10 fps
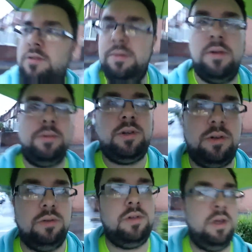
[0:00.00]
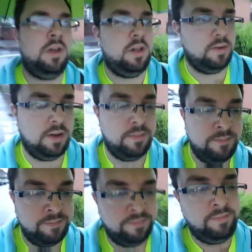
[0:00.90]
It smells like McDonald's. Anyway,
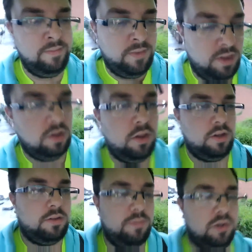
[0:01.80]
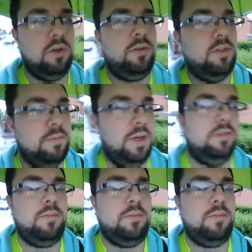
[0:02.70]
not that McDonald's is amazing.